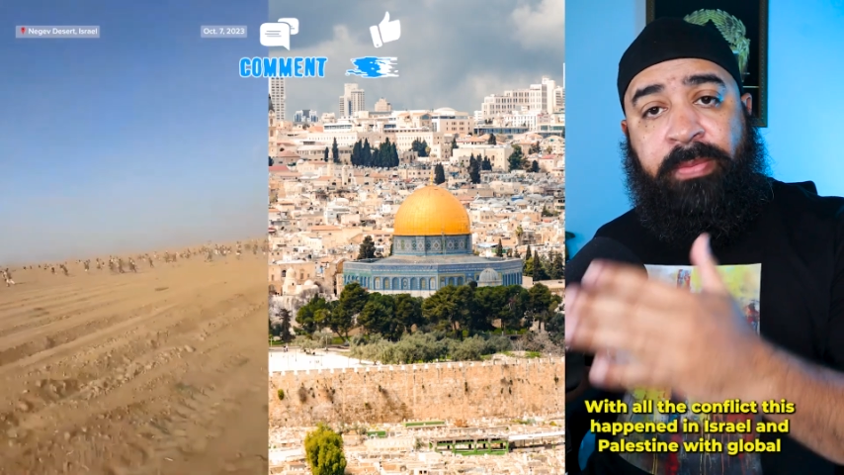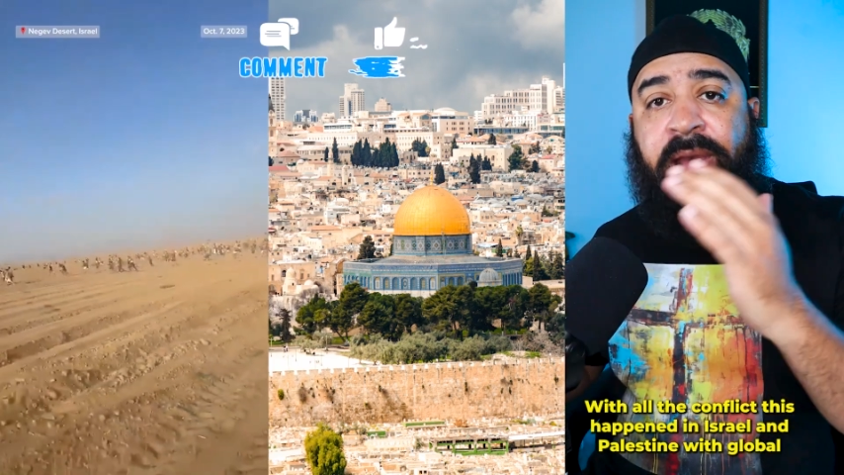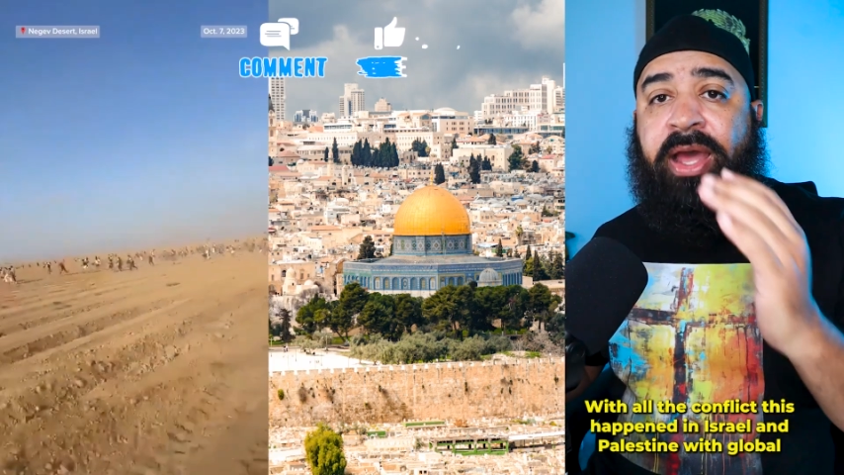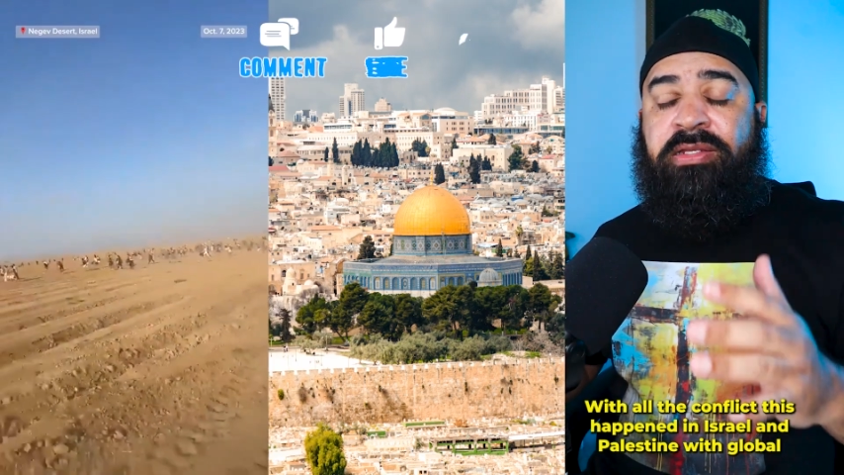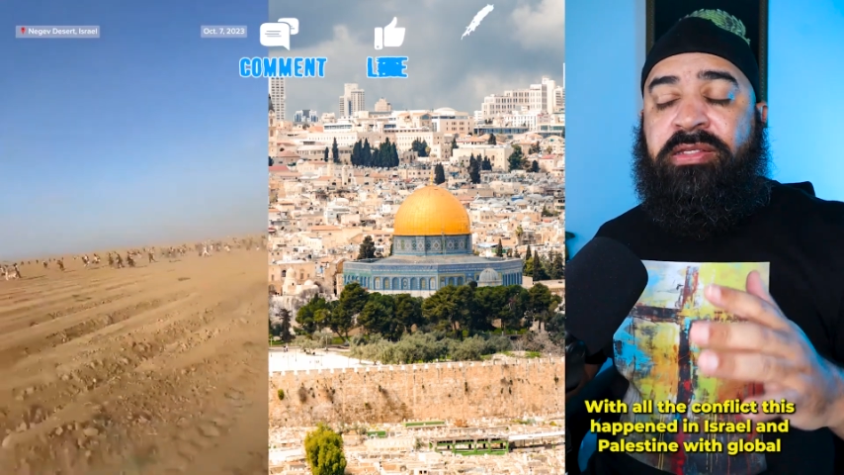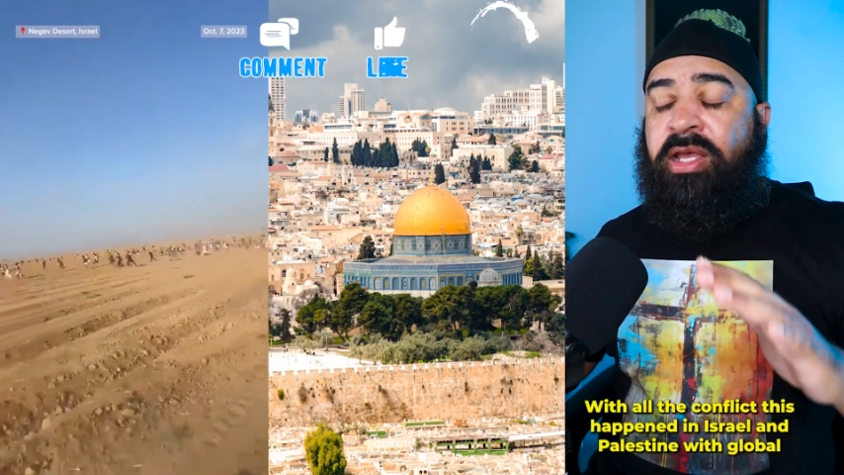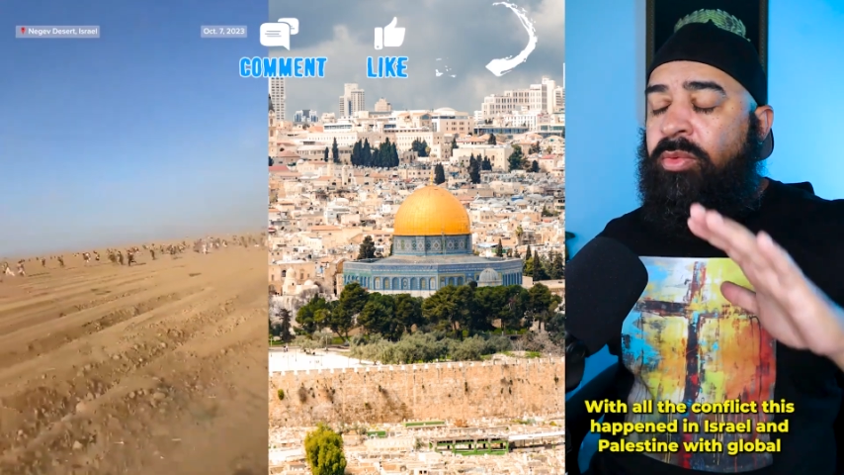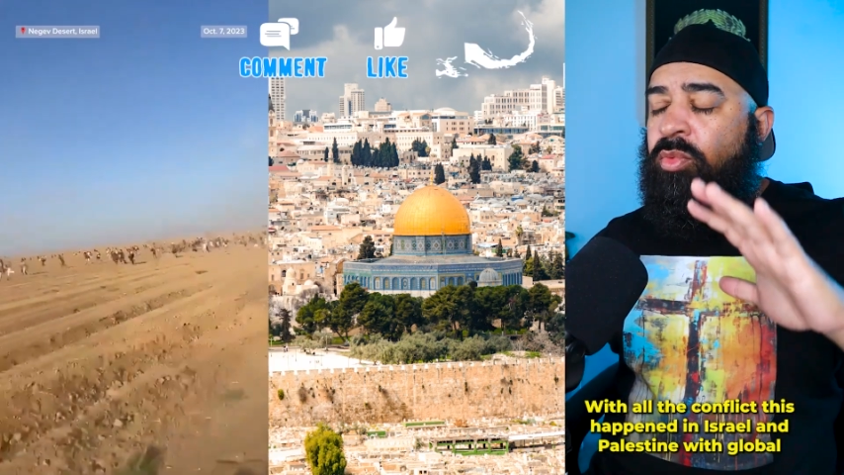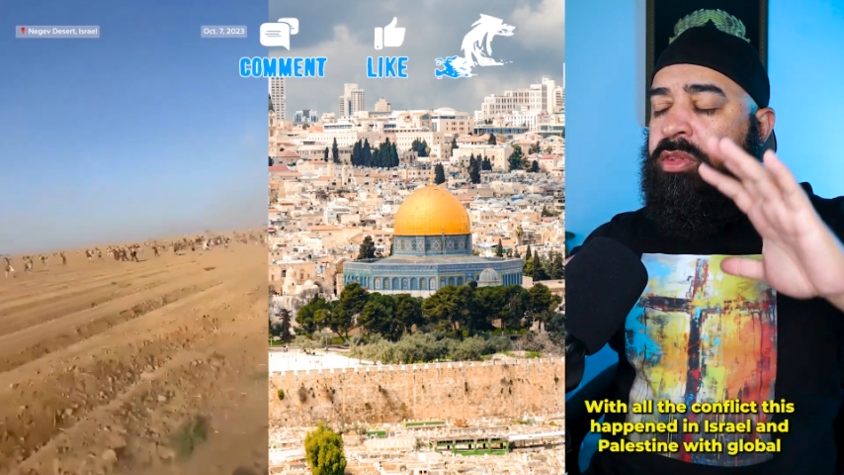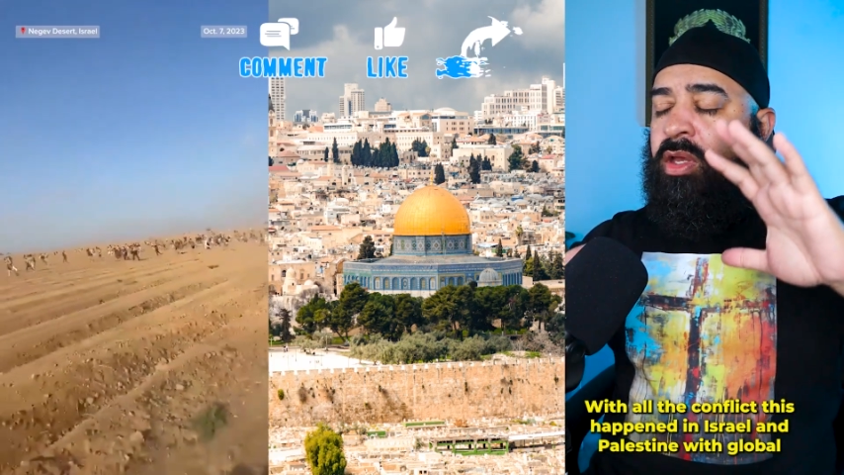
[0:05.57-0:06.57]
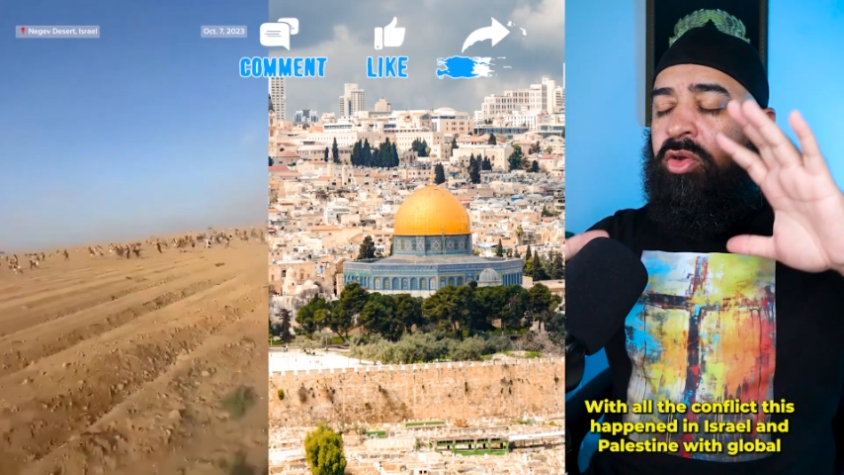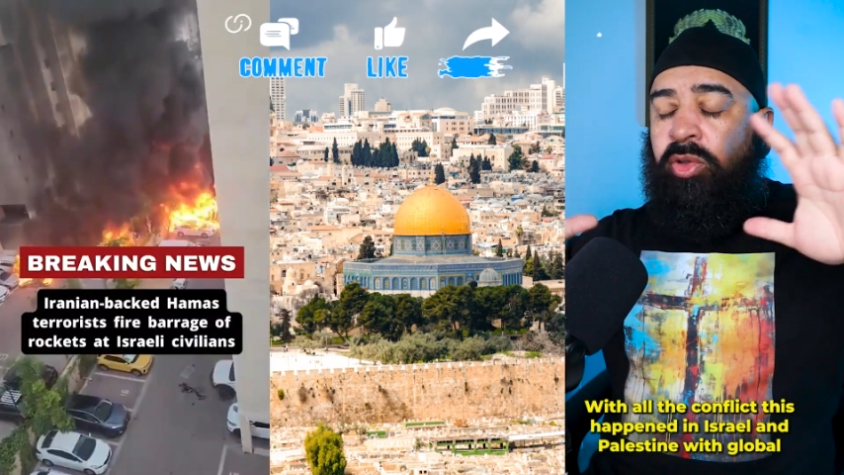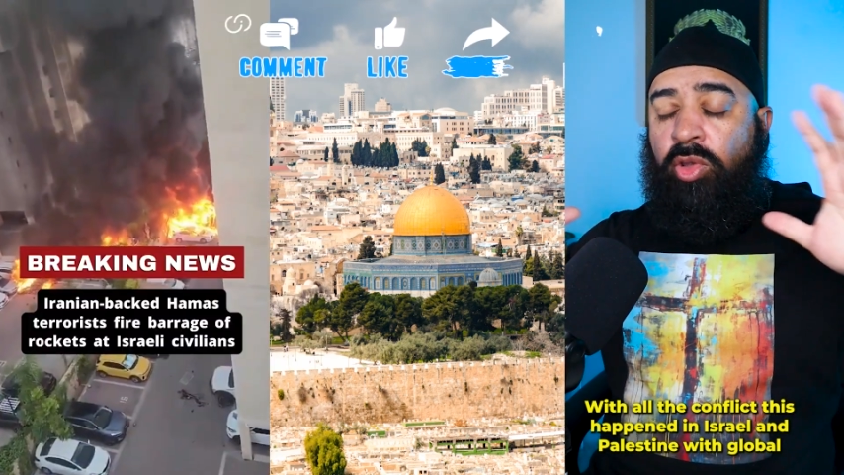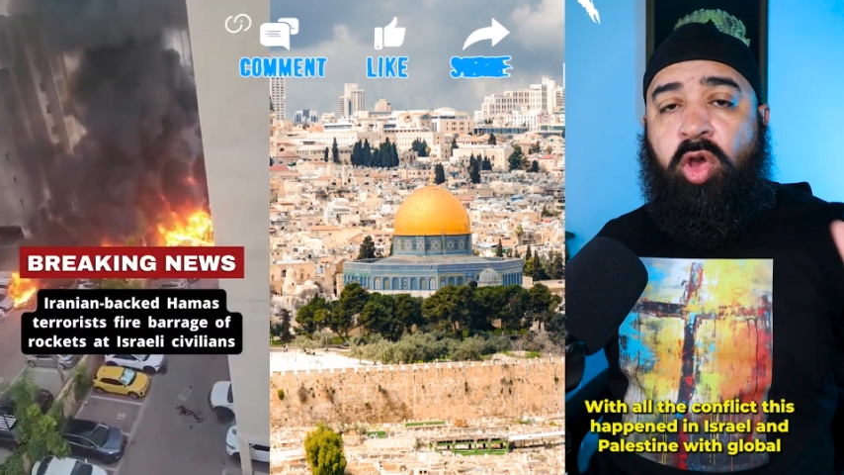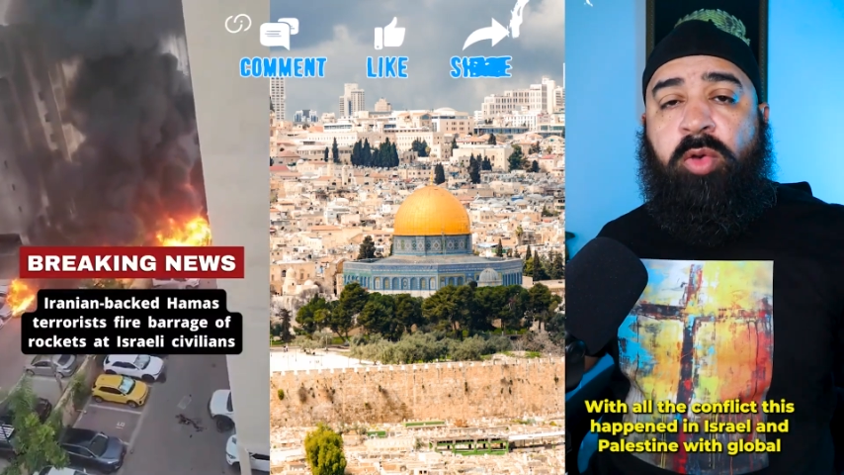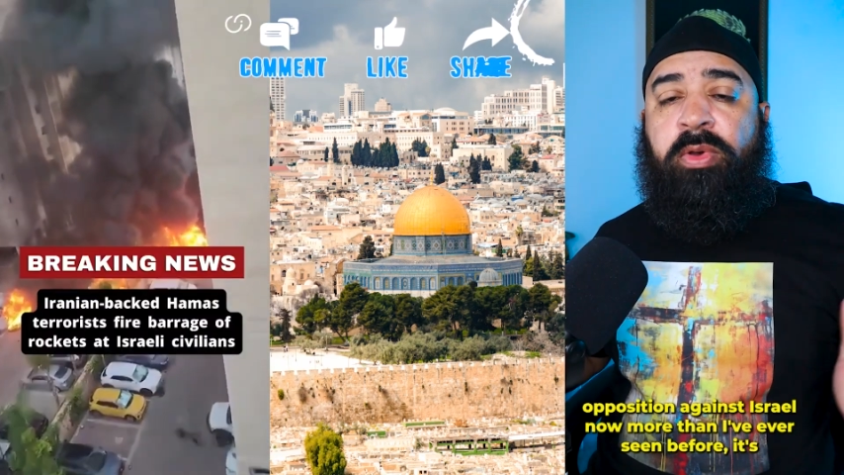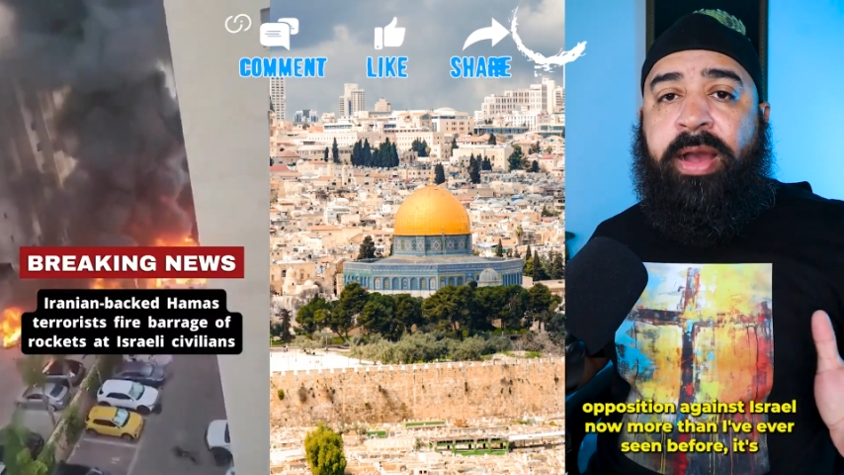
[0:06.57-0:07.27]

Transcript: and Palestine, with global